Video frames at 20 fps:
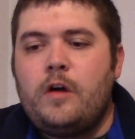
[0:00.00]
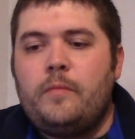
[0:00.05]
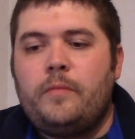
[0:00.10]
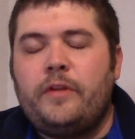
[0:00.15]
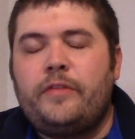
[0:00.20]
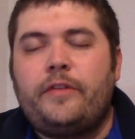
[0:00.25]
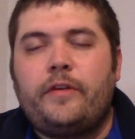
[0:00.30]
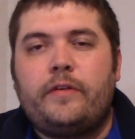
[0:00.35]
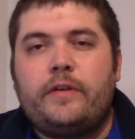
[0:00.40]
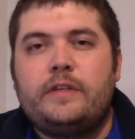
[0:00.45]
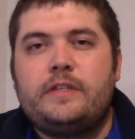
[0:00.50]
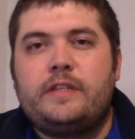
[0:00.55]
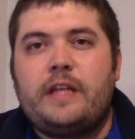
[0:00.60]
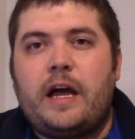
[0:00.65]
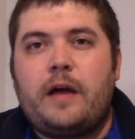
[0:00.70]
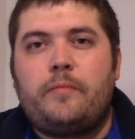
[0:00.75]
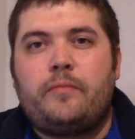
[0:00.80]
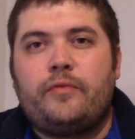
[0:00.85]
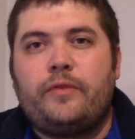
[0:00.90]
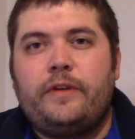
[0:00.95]
But there is
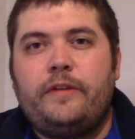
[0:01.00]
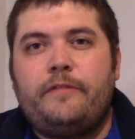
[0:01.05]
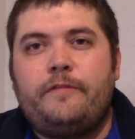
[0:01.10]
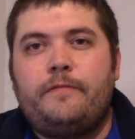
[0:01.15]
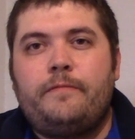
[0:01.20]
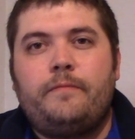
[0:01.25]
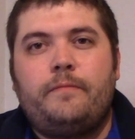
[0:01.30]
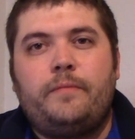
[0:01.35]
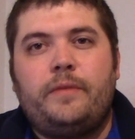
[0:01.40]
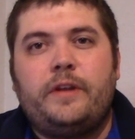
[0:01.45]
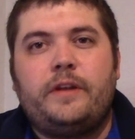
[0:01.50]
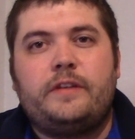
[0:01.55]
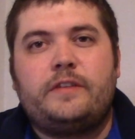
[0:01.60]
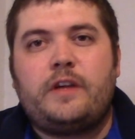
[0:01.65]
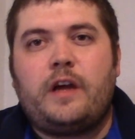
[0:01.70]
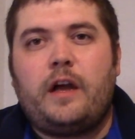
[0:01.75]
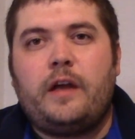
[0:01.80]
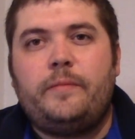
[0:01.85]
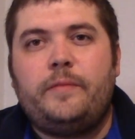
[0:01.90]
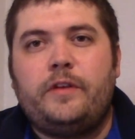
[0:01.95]
that brief bit of
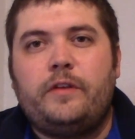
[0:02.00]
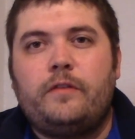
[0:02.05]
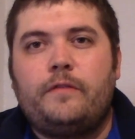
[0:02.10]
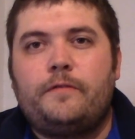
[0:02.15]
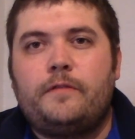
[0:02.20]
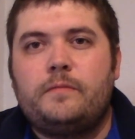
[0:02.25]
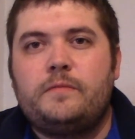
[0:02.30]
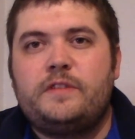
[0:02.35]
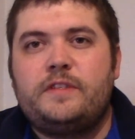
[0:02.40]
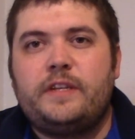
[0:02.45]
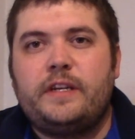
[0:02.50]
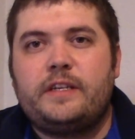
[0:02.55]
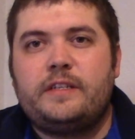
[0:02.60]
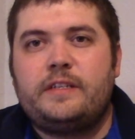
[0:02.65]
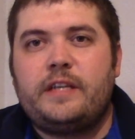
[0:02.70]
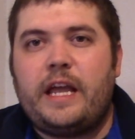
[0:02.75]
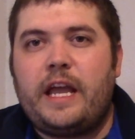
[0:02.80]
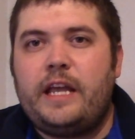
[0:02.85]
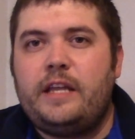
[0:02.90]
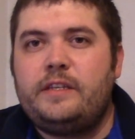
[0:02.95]
time, from 6
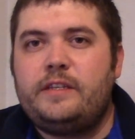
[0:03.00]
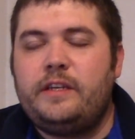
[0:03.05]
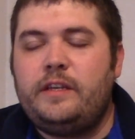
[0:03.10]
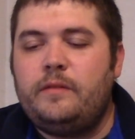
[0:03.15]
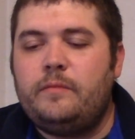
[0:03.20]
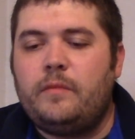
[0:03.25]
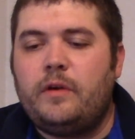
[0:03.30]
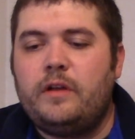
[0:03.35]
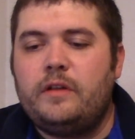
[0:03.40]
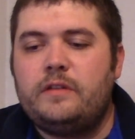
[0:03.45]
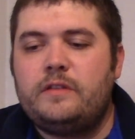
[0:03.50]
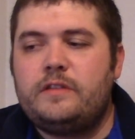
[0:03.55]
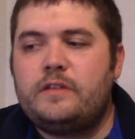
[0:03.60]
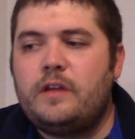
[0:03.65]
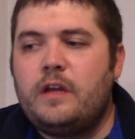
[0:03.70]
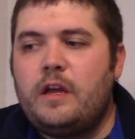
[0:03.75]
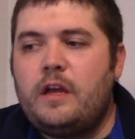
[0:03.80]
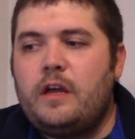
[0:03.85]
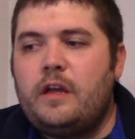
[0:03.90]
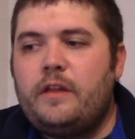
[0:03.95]
to 18 months
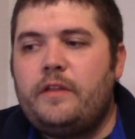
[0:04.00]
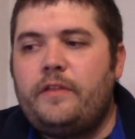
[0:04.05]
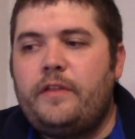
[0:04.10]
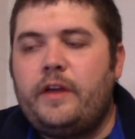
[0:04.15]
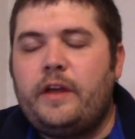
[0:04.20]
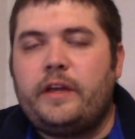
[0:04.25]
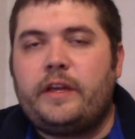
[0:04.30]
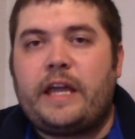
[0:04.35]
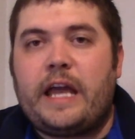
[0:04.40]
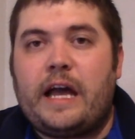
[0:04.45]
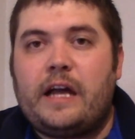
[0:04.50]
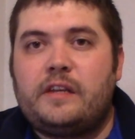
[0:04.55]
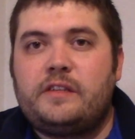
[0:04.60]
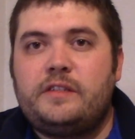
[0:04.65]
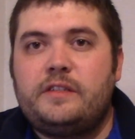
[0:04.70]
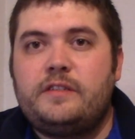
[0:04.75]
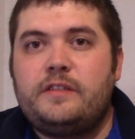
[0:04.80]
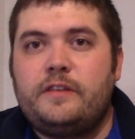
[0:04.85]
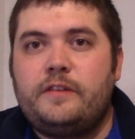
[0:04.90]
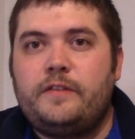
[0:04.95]
that
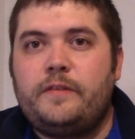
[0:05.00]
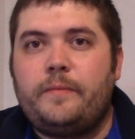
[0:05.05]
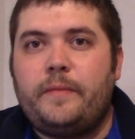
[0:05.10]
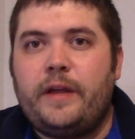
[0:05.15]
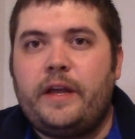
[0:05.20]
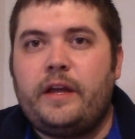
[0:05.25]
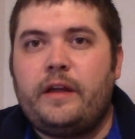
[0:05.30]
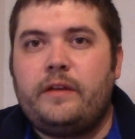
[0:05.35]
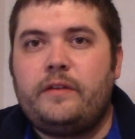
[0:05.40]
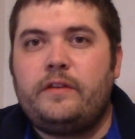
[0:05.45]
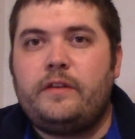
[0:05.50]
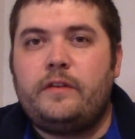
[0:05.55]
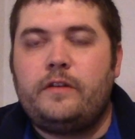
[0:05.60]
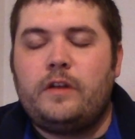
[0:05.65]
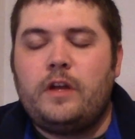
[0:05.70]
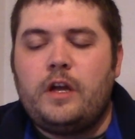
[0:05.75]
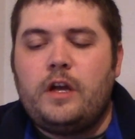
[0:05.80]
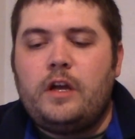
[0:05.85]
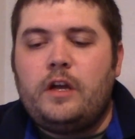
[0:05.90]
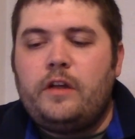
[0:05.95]
cash is in demand. And
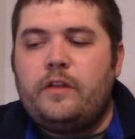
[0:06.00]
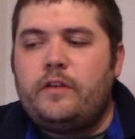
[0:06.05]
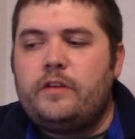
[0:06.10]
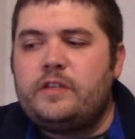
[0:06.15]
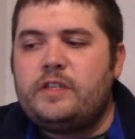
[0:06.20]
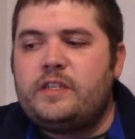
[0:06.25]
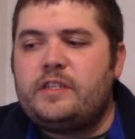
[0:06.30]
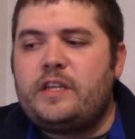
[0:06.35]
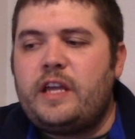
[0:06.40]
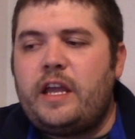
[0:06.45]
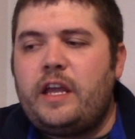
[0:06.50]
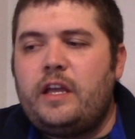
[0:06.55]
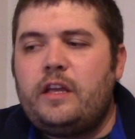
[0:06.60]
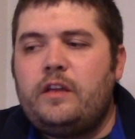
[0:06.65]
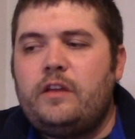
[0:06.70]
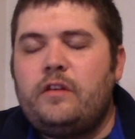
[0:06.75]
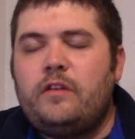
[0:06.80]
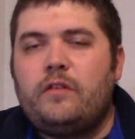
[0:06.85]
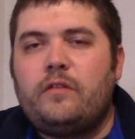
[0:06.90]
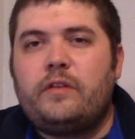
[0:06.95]
there's a
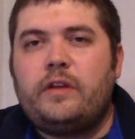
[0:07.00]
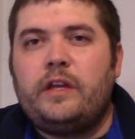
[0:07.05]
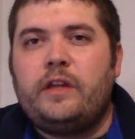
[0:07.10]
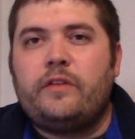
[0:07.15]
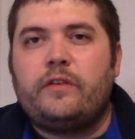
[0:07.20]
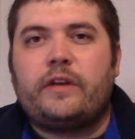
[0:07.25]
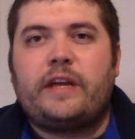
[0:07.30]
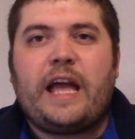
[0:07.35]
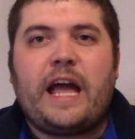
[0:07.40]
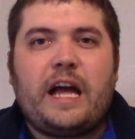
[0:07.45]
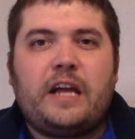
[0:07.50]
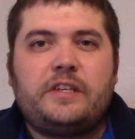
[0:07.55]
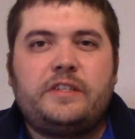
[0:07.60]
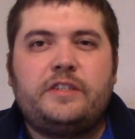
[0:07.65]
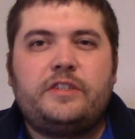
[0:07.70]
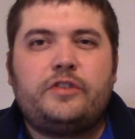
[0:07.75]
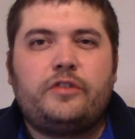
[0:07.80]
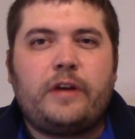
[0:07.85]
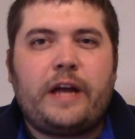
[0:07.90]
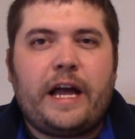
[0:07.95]
saying, either cash
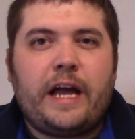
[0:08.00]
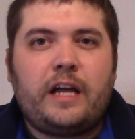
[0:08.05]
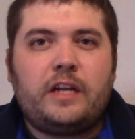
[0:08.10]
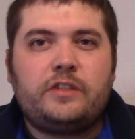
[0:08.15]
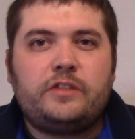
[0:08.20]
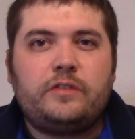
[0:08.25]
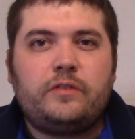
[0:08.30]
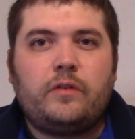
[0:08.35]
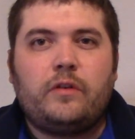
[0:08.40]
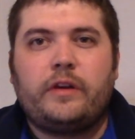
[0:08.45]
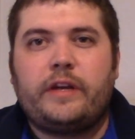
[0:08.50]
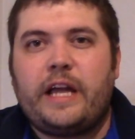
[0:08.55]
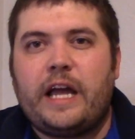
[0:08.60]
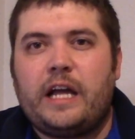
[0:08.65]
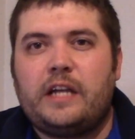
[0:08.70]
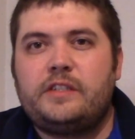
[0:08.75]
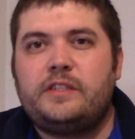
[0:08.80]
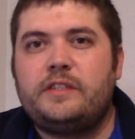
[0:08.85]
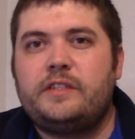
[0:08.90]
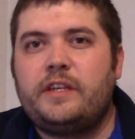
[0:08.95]
is trash or
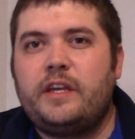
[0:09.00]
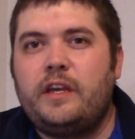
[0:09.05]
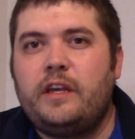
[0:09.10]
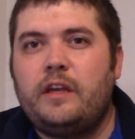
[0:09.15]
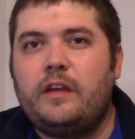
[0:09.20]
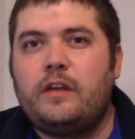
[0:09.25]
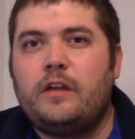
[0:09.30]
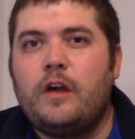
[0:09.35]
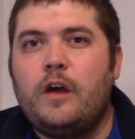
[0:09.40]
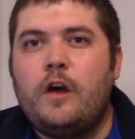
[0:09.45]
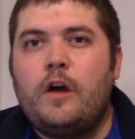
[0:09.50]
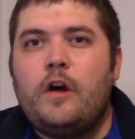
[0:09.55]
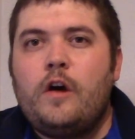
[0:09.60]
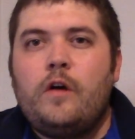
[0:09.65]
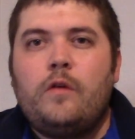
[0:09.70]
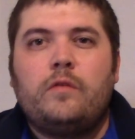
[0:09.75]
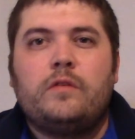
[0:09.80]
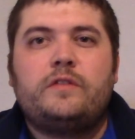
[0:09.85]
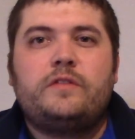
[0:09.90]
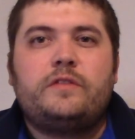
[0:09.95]
cash is king. Well,